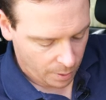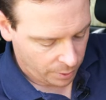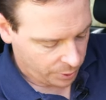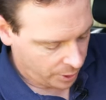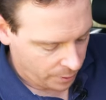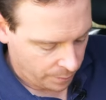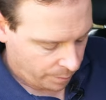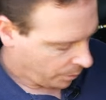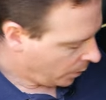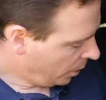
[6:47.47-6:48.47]
So
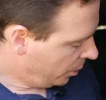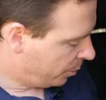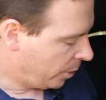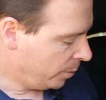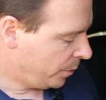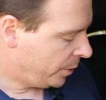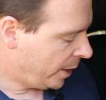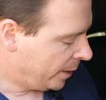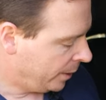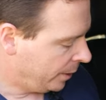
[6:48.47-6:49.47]
the problem with
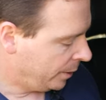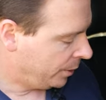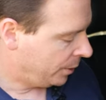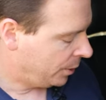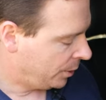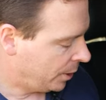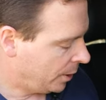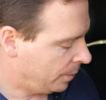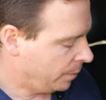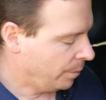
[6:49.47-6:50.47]
that is
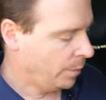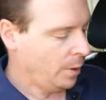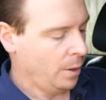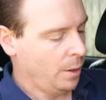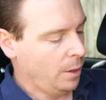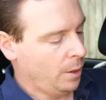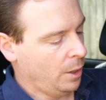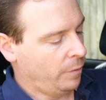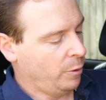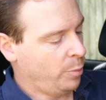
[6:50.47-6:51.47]
um,
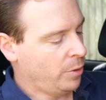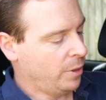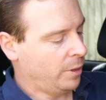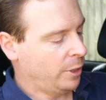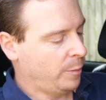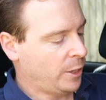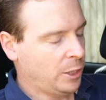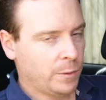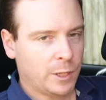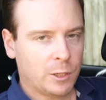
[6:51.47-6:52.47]
if you put,
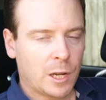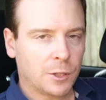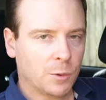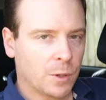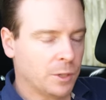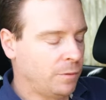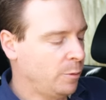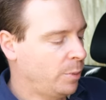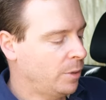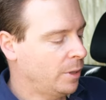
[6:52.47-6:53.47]
especially with these larger ones, if
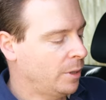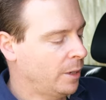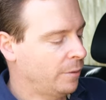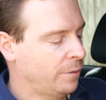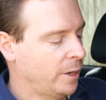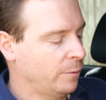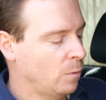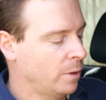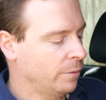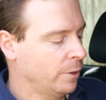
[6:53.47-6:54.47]
you put uh, five
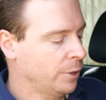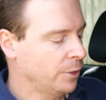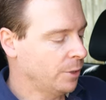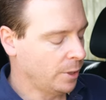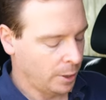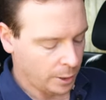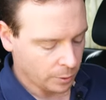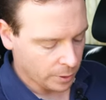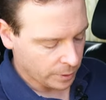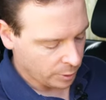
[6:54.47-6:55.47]
watt versions in here,
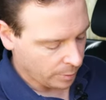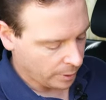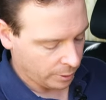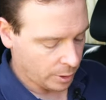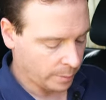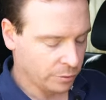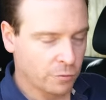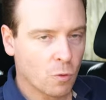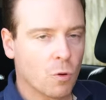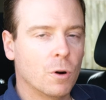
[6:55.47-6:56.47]
you're going to be, times
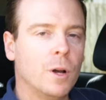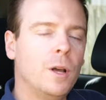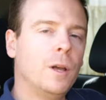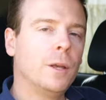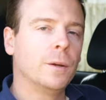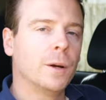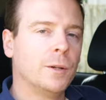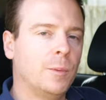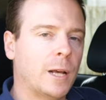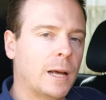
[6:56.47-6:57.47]
four, you're
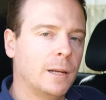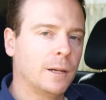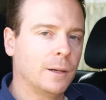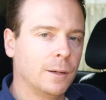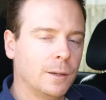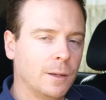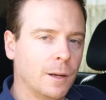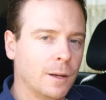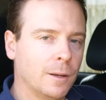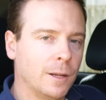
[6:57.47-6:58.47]
going to be adding,
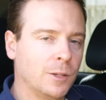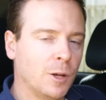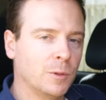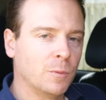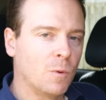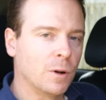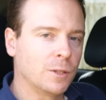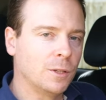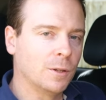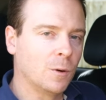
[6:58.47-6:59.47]
uh, in terms of
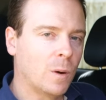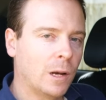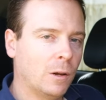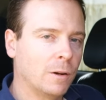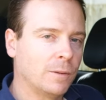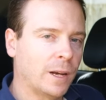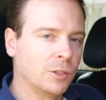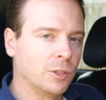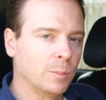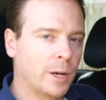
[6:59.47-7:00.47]
watts, you know, quite a lot of
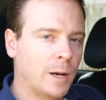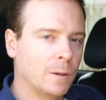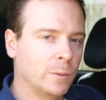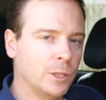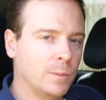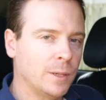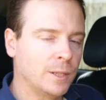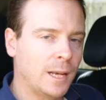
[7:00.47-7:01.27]
extra power, which means